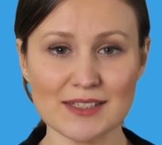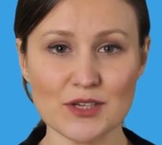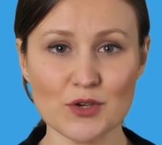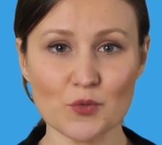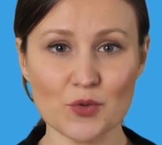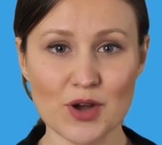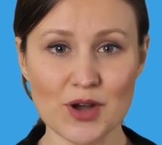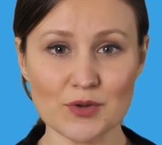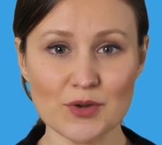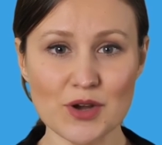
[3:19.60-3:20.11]
you
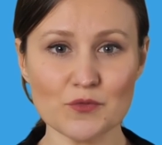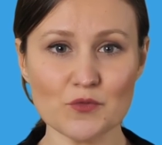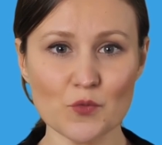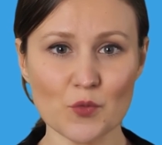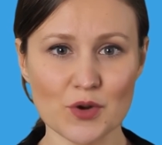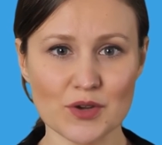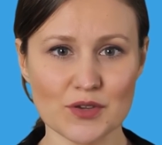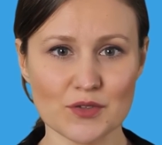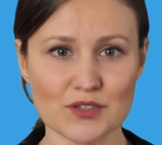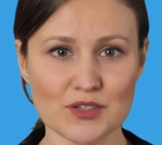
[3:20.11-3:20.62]
or a loved
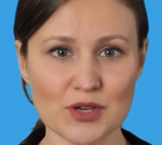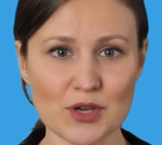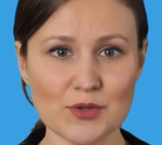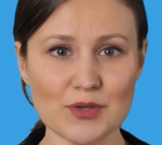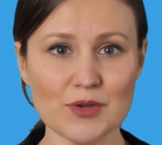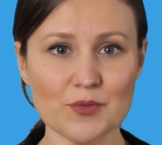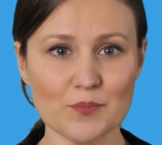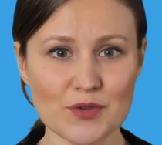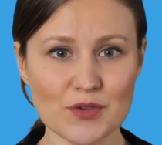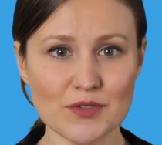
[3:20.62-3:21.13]
one are
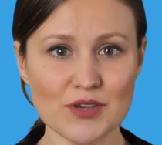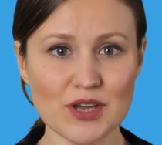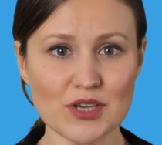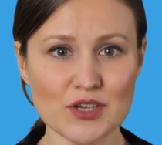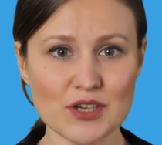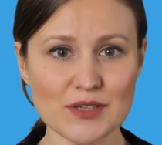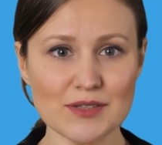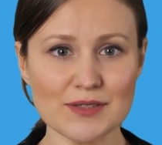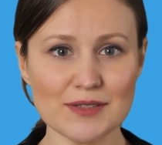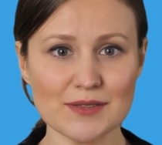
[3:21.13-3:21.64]
struggling with
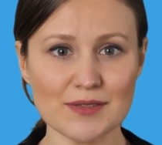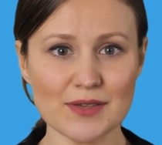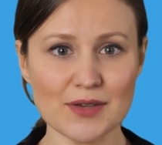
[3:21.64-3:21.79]
addiction,